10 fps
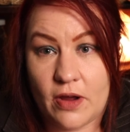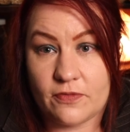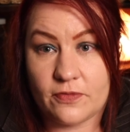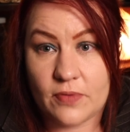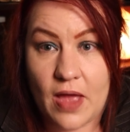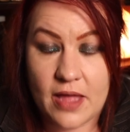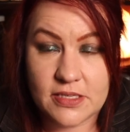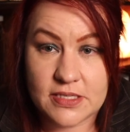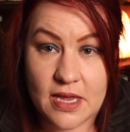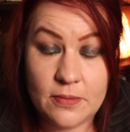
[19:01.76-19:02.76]
I've had
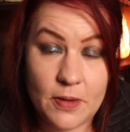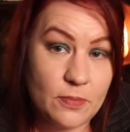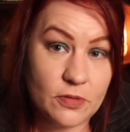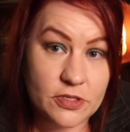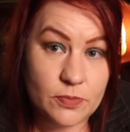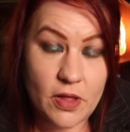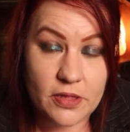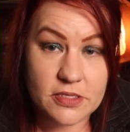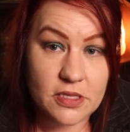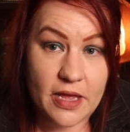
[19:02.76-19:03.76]
to say to people as well
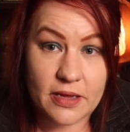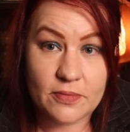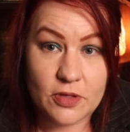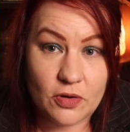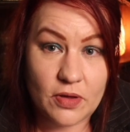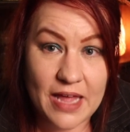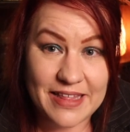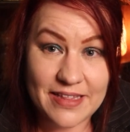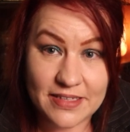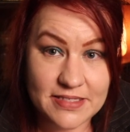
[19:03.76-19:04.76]
is, like, you know, at
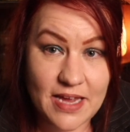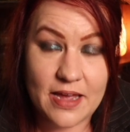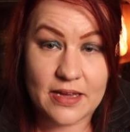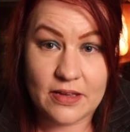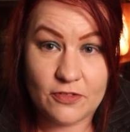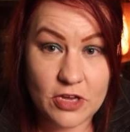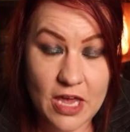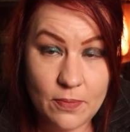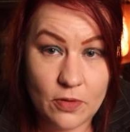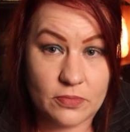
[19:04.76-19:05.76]
the end of the day, if you
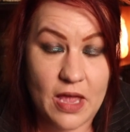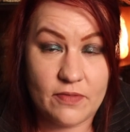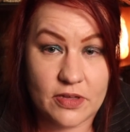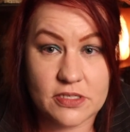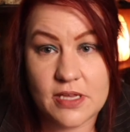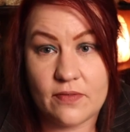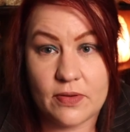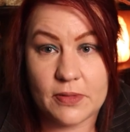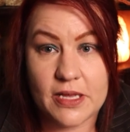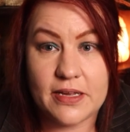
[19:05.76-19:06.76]
keep on having this heavy
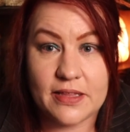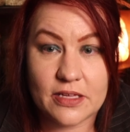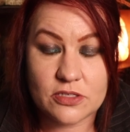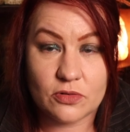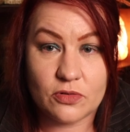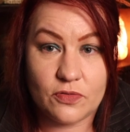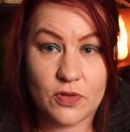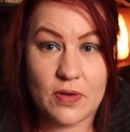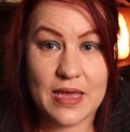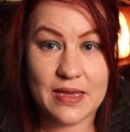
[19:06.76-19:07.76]
bleeding, that's not good for
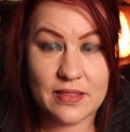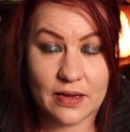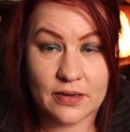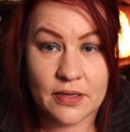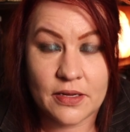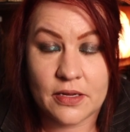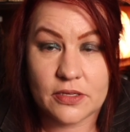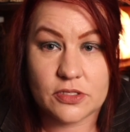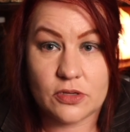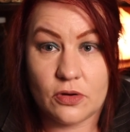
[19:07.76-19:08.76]
you either.
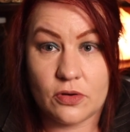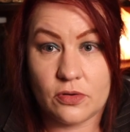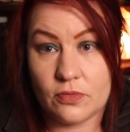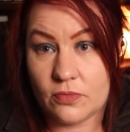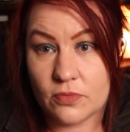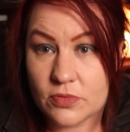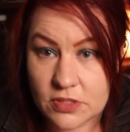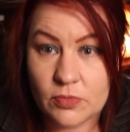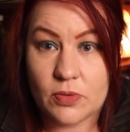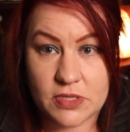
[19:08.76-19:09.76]
So
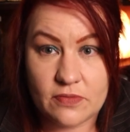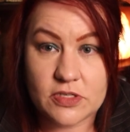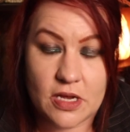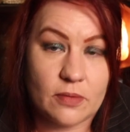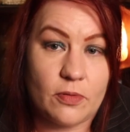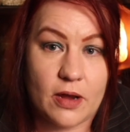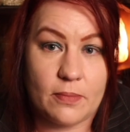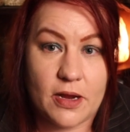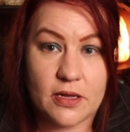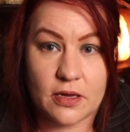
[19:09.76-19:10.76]
sometimes you have to take a
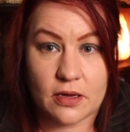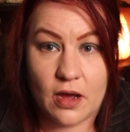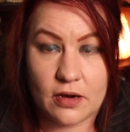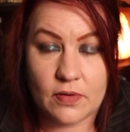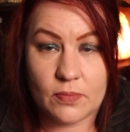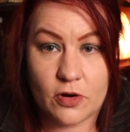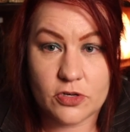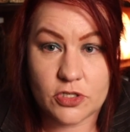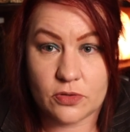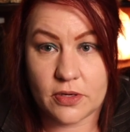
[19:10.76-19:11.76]
pragmatic kind of
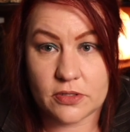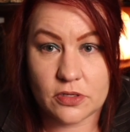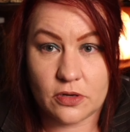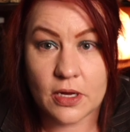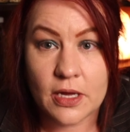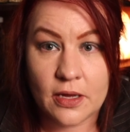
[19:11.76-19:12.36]
approach to it. So